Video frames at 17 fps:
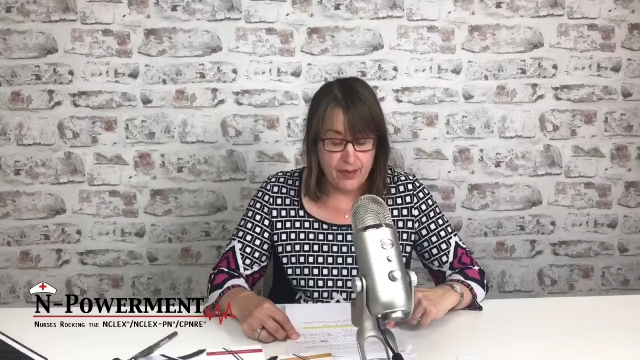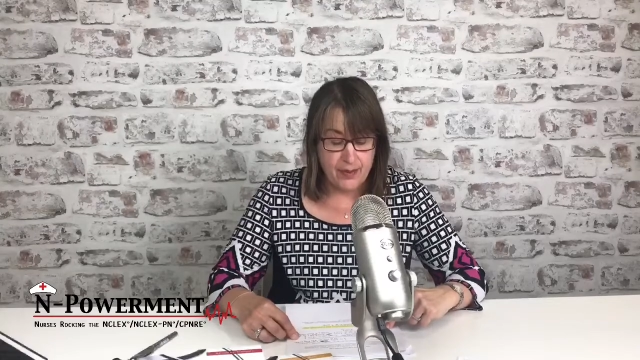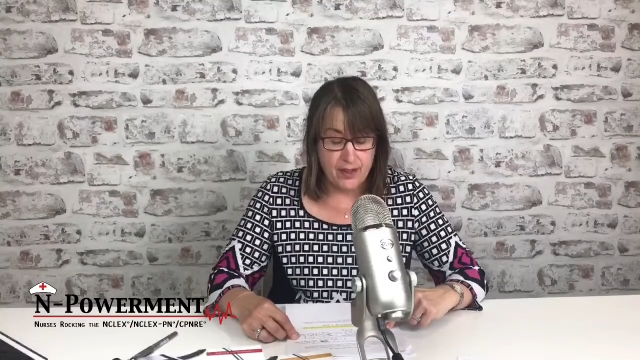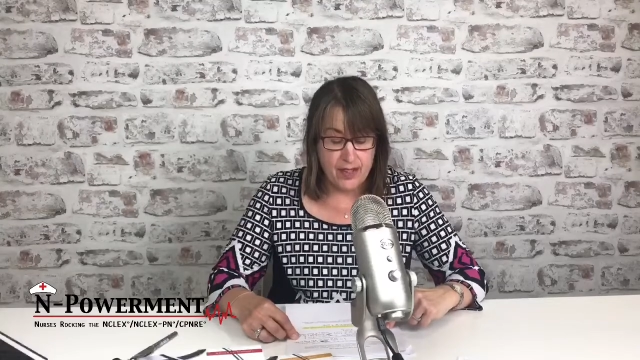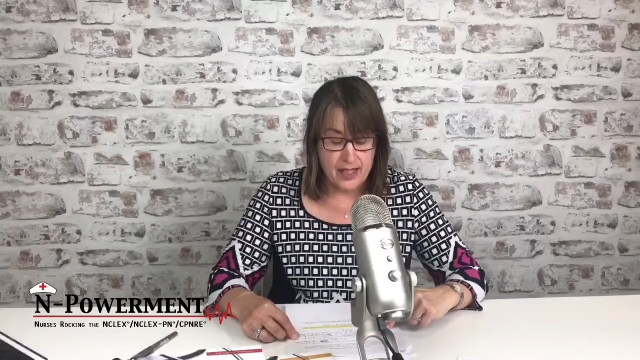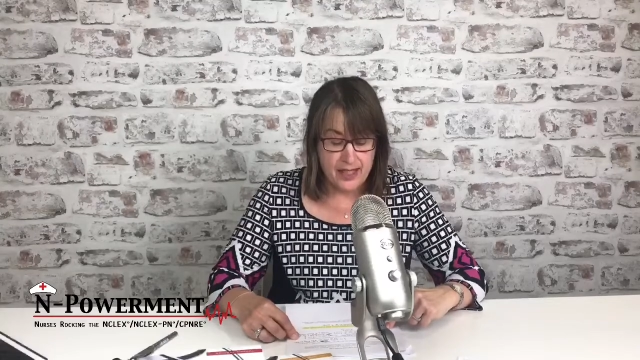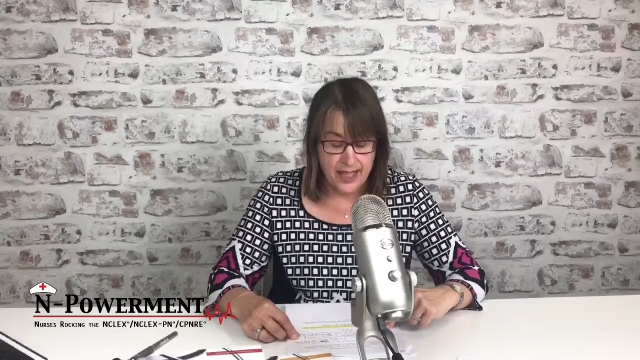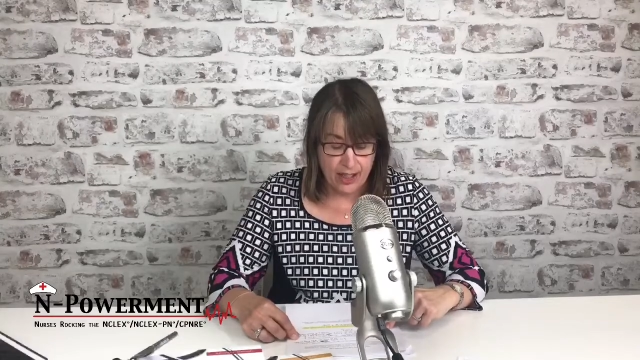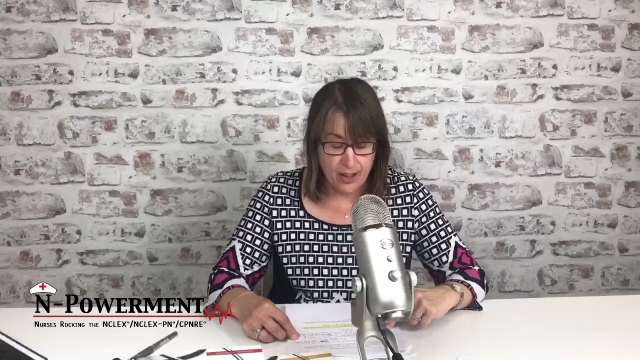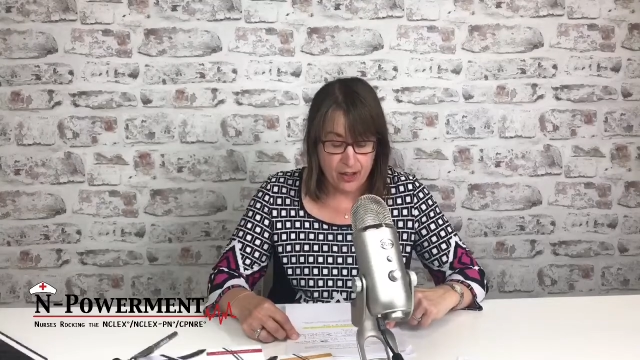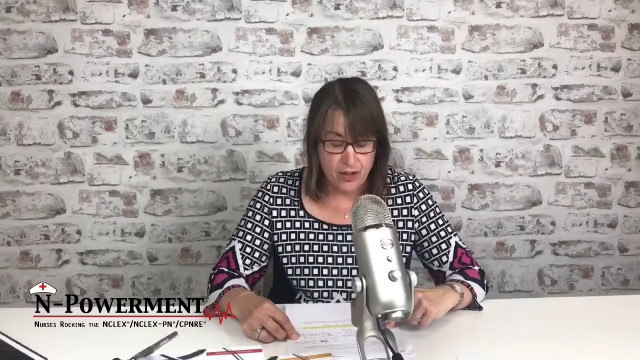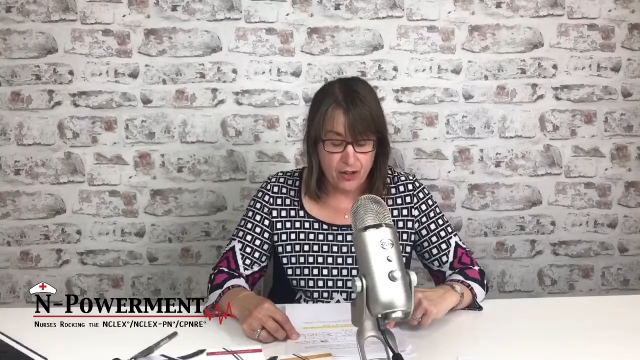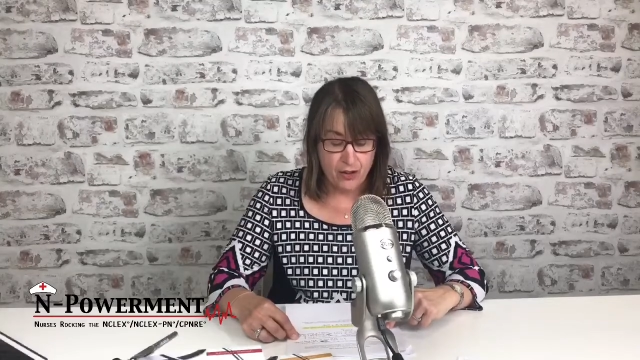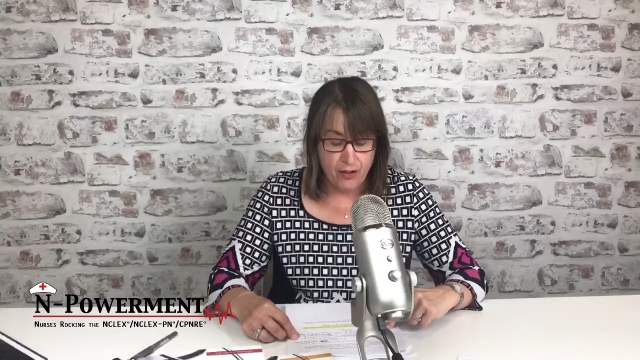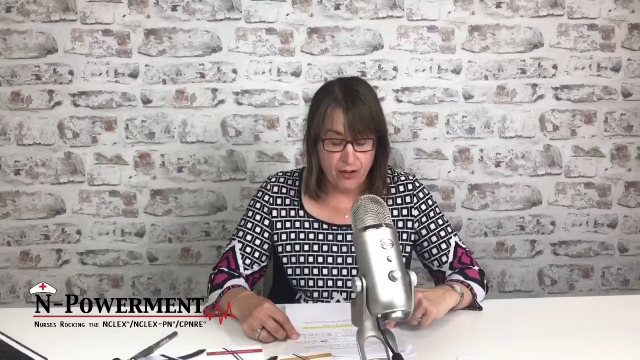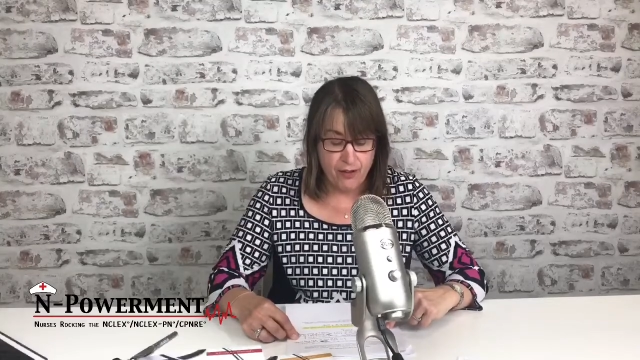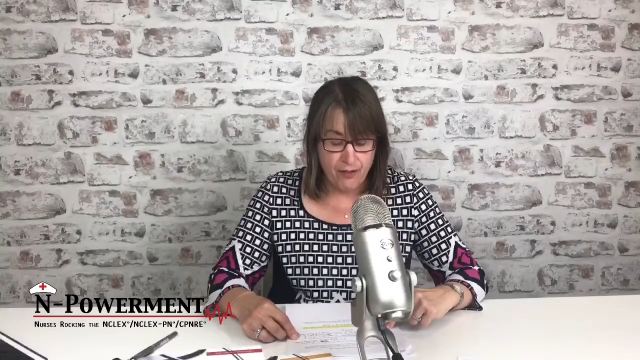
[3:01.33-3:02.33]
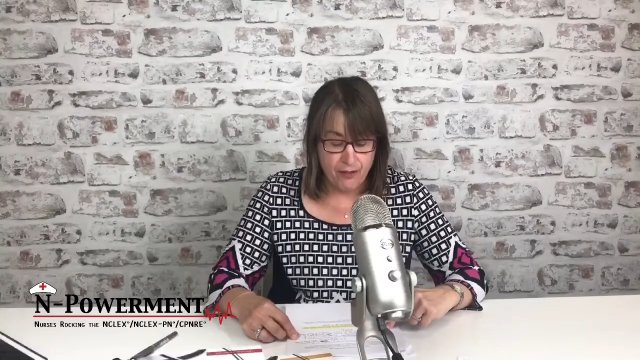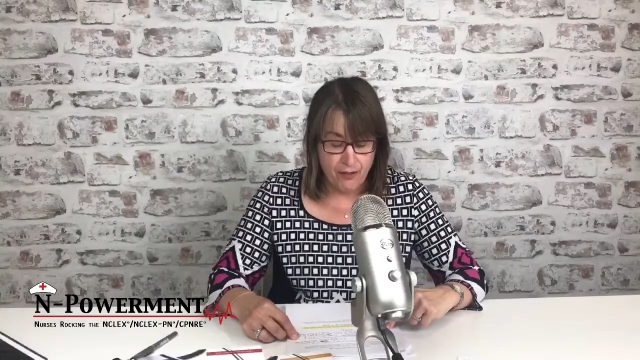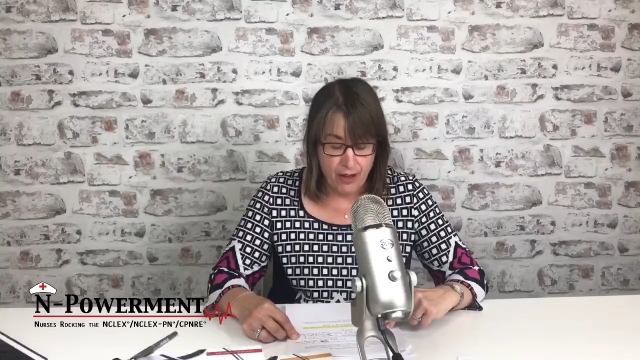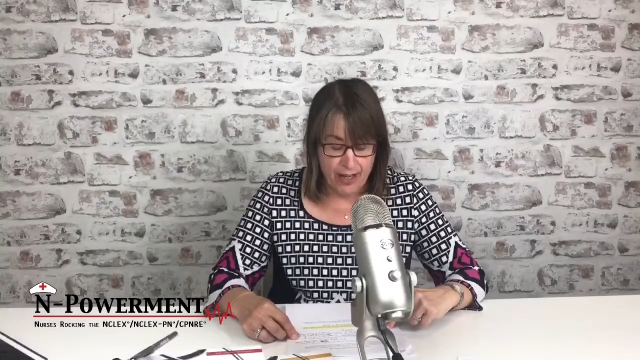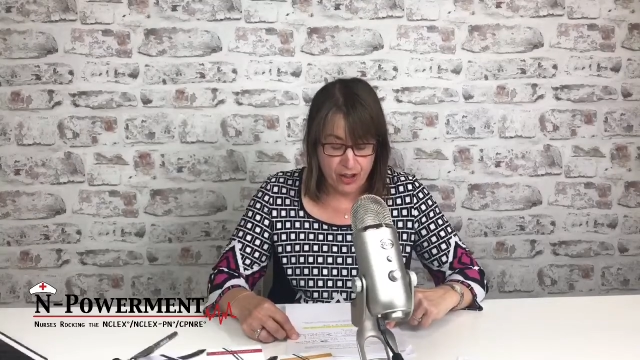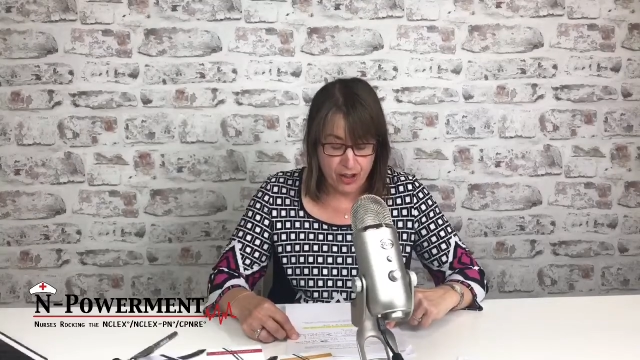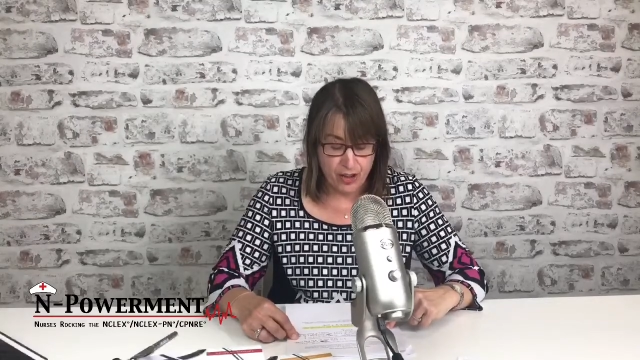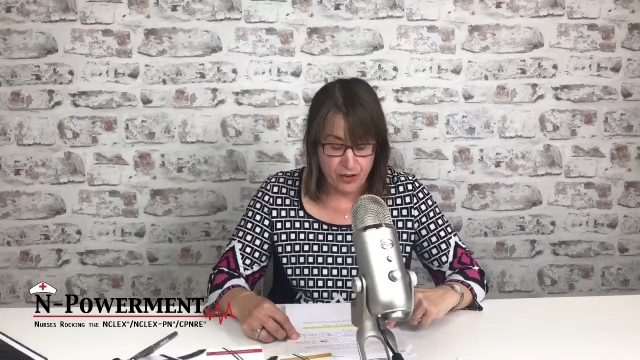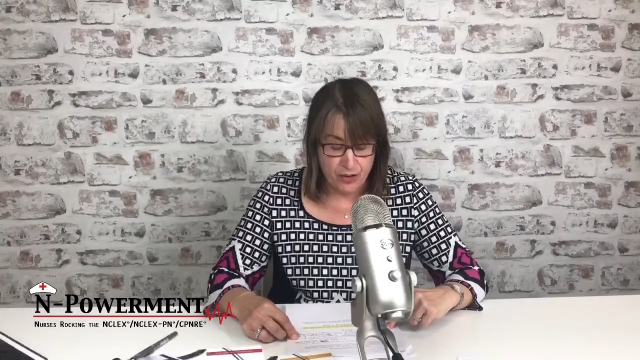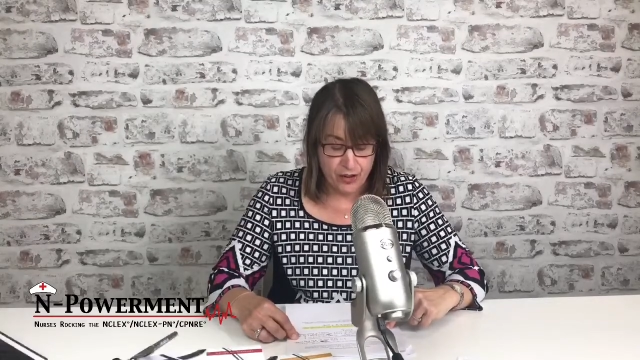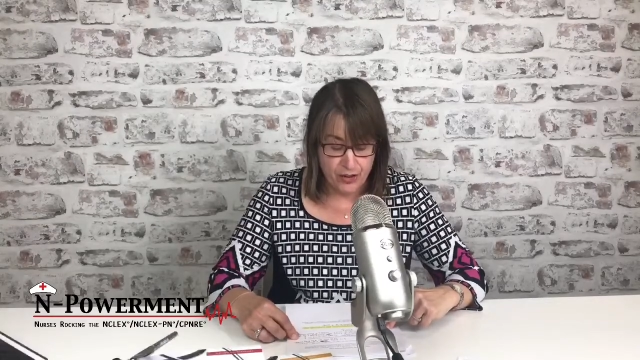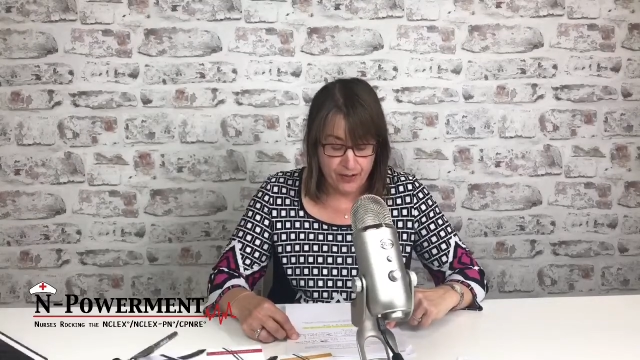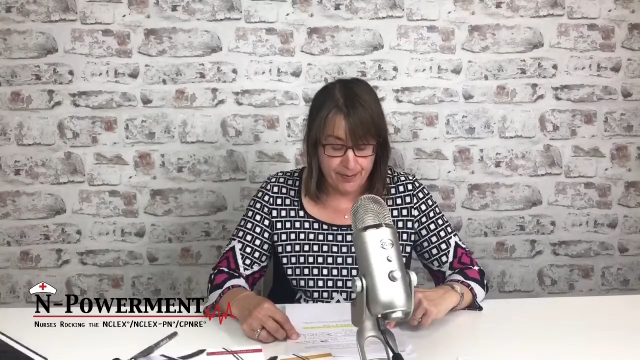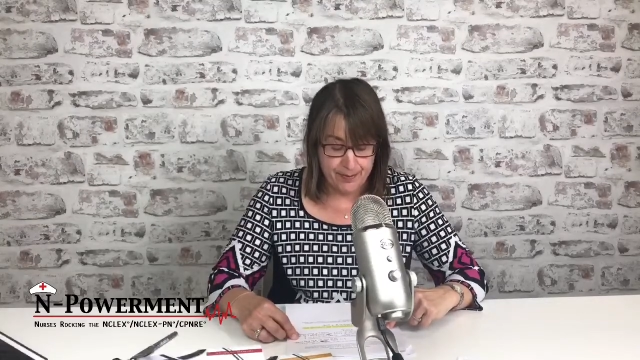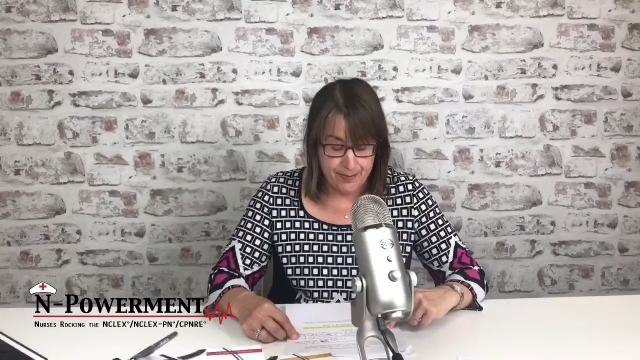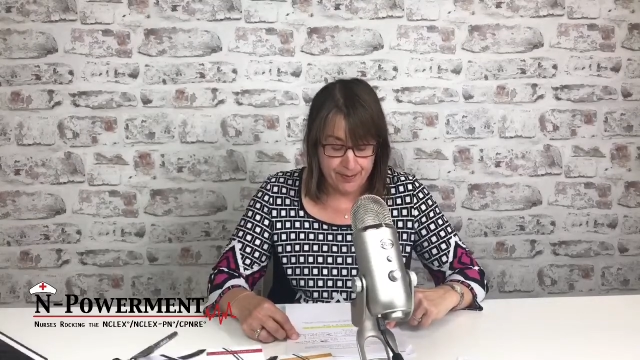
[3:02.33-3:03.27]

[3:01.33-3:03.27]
skeletal fractures.